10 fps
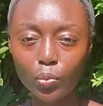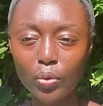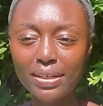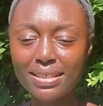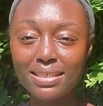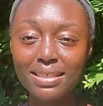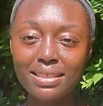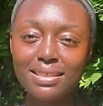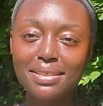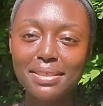what is
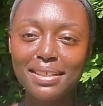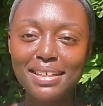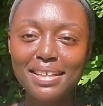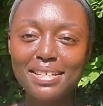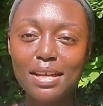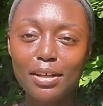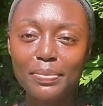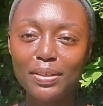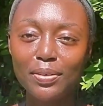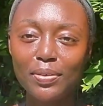this
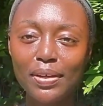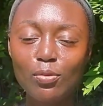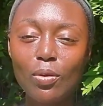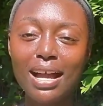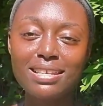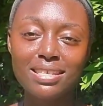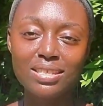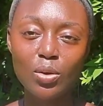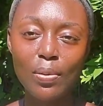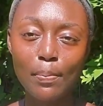dung beetle and why is
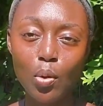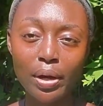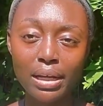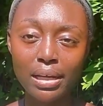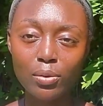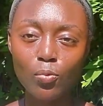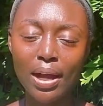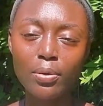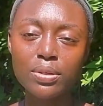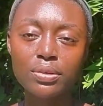it so important?
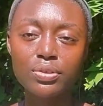Why was